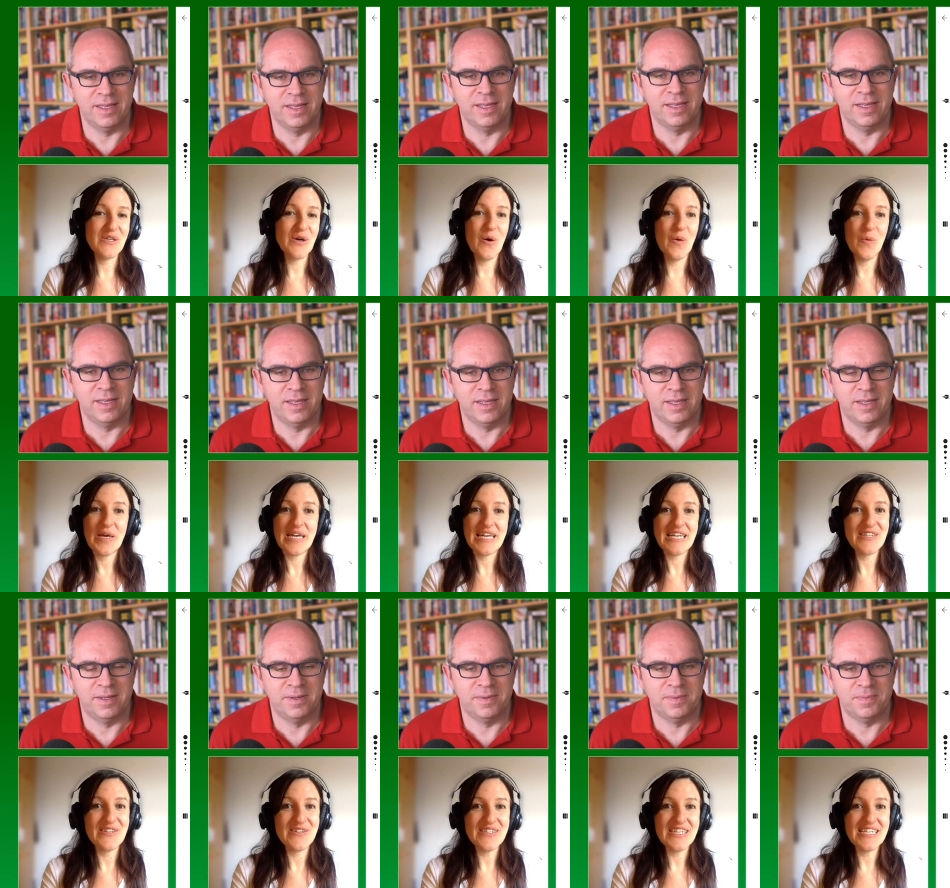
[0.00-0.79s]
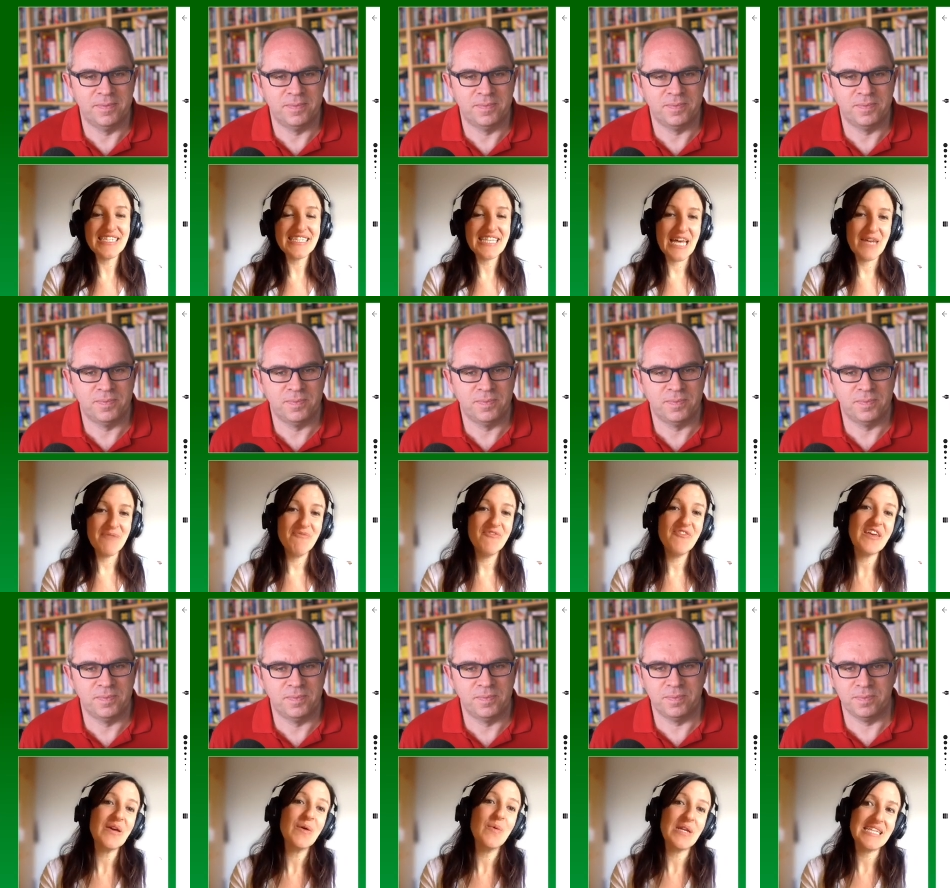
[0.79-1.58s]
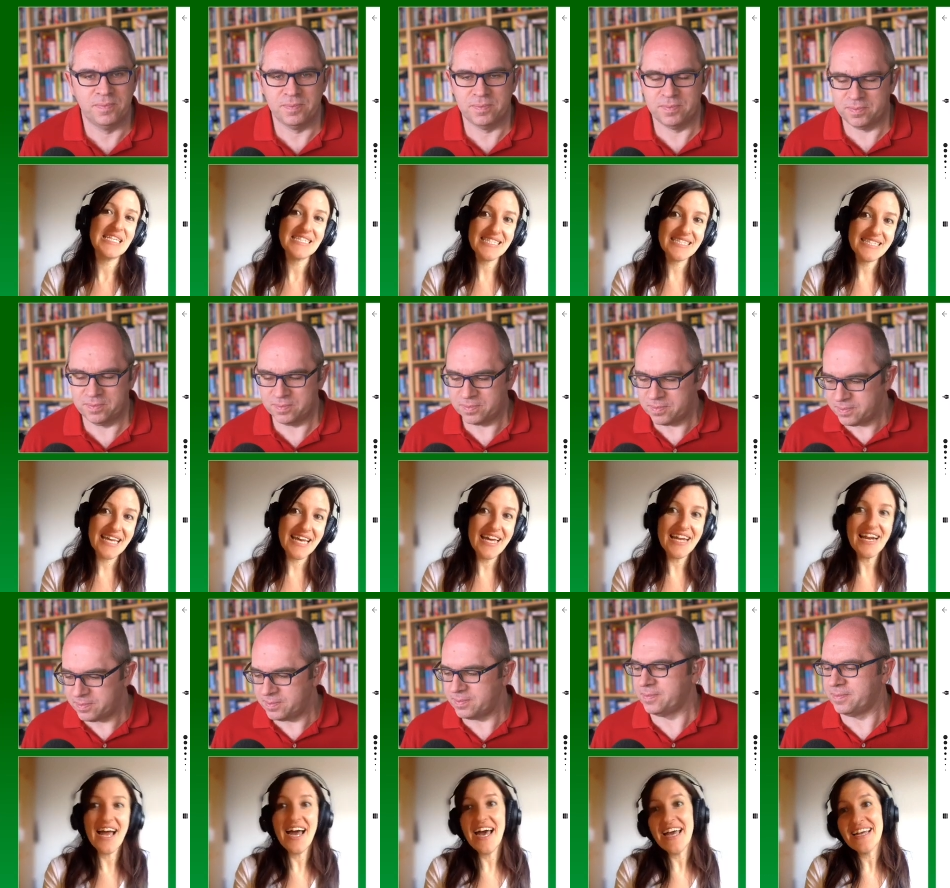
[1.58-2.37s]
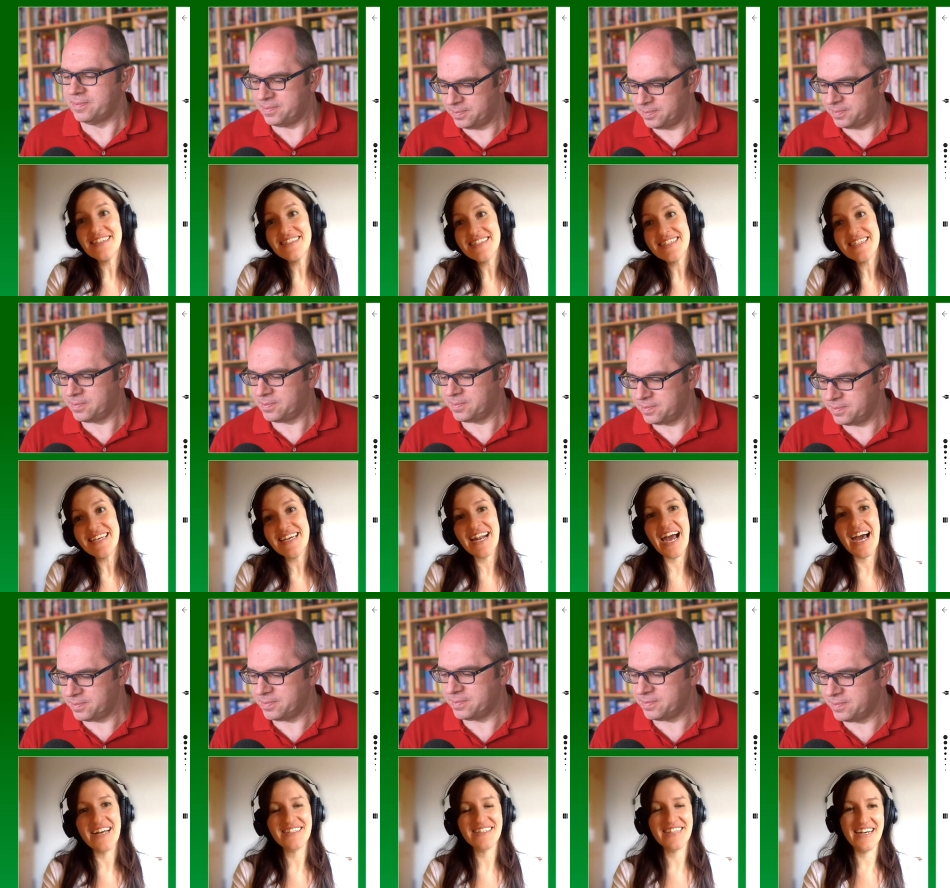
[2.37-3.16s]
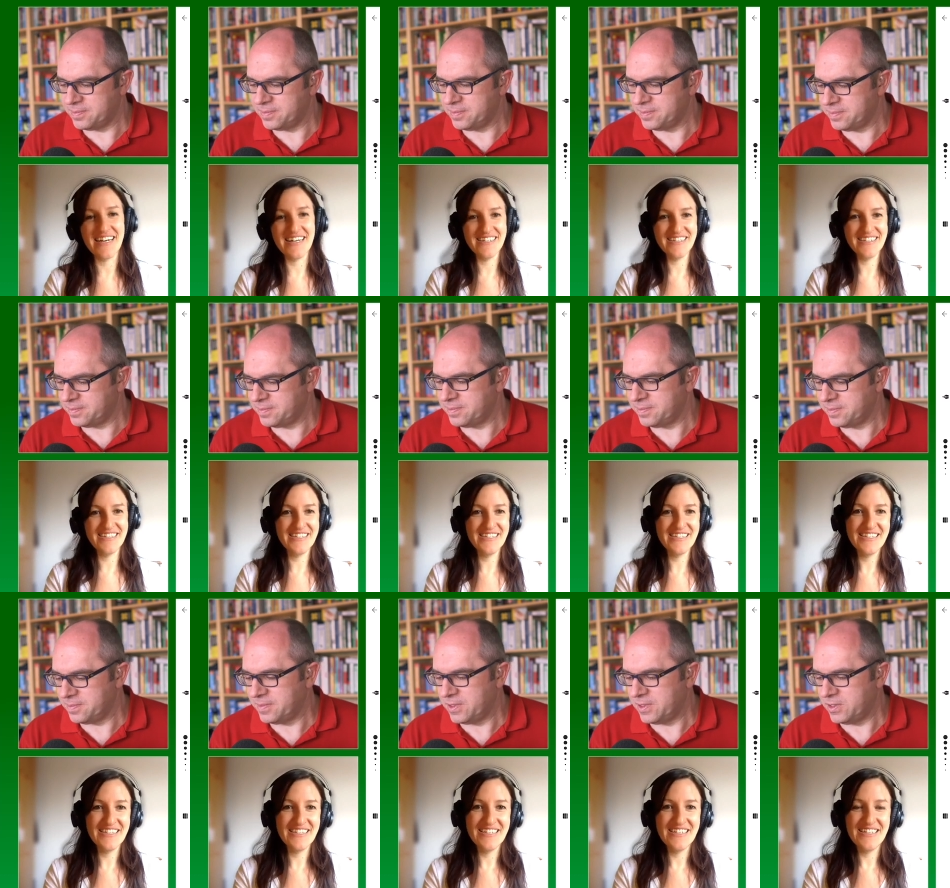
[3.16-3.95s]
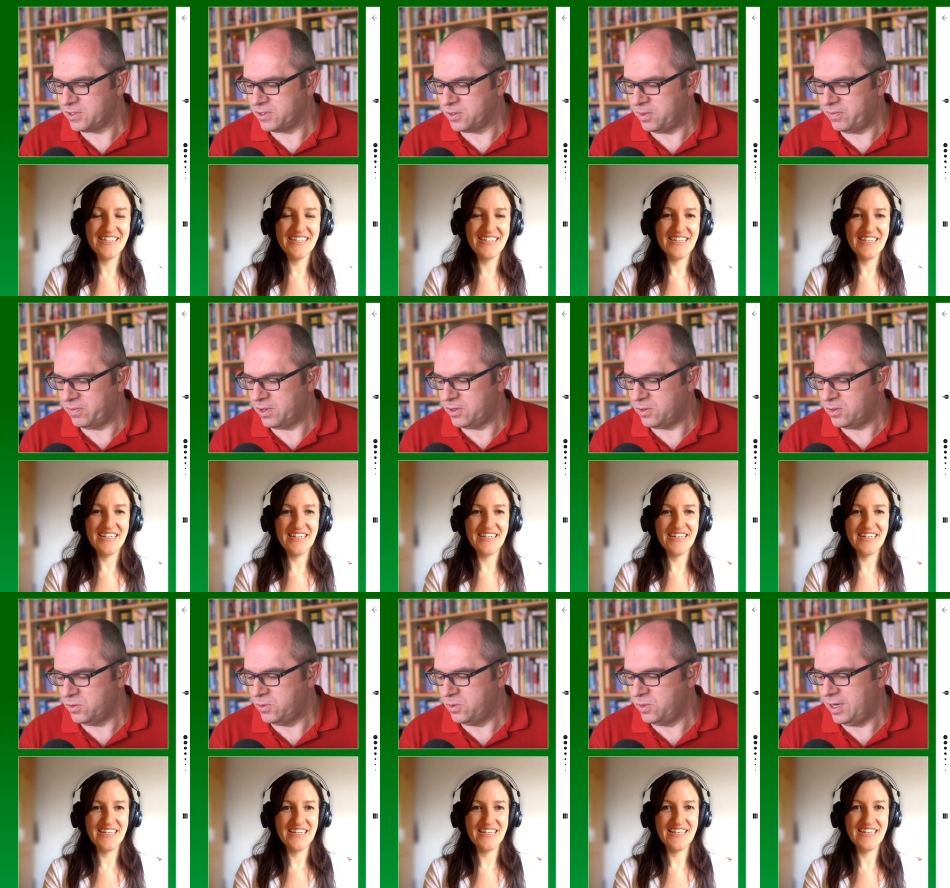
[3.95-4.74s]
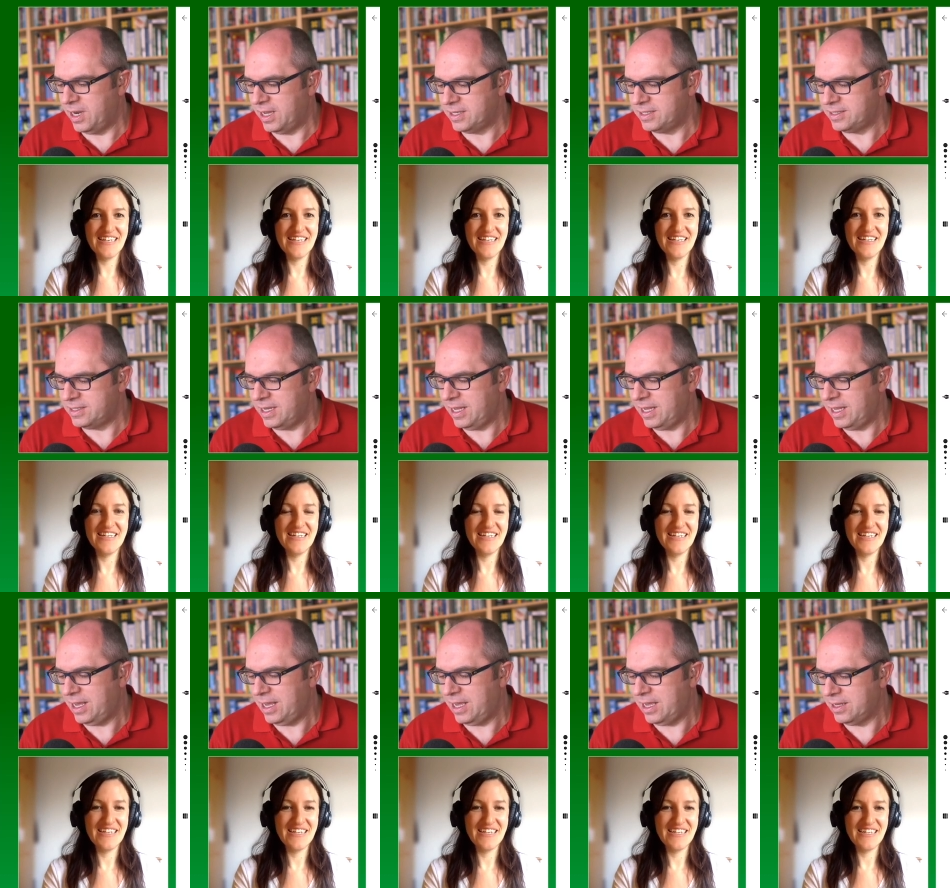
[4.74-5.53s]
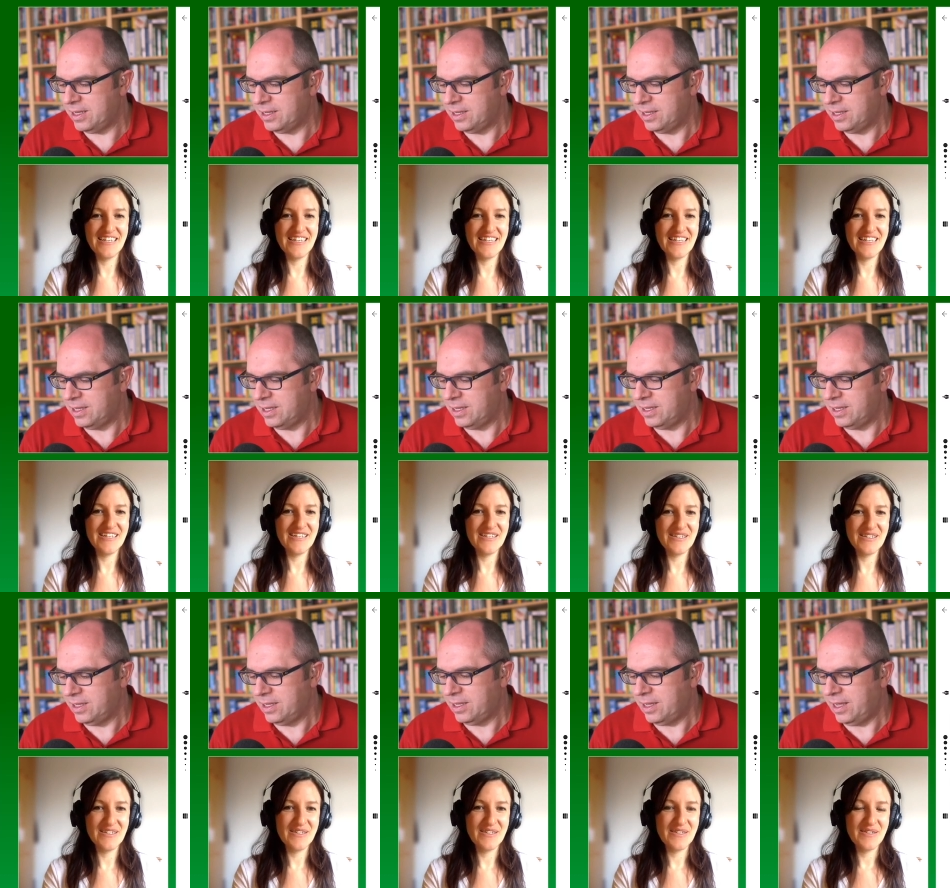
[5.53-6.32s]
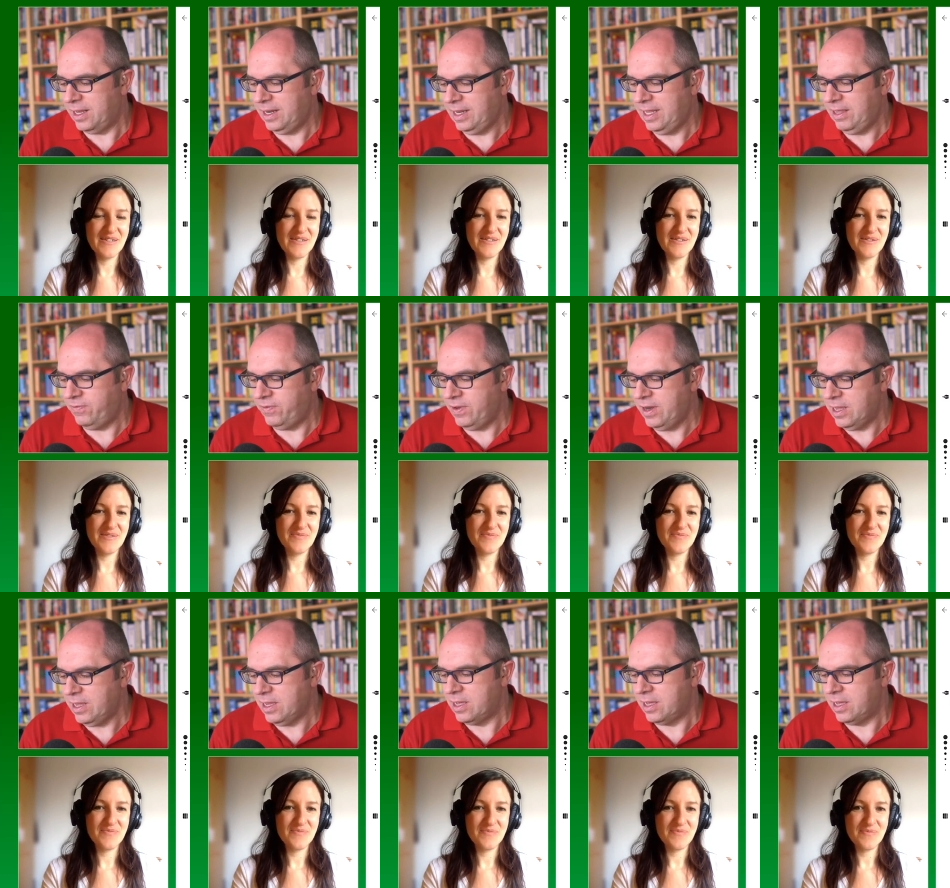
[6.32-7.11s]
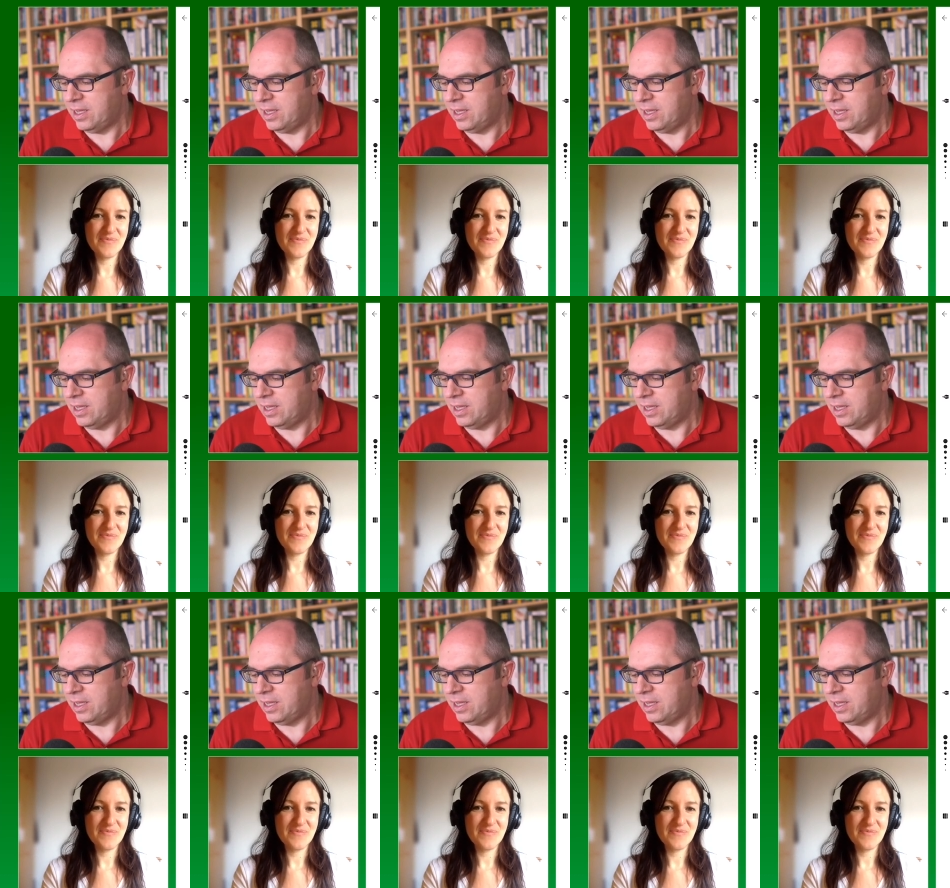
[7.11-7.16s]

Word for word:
Speaker 1: So we can do the same thing with sera and serata.
Speaker 2: So we've got una sera, an evening,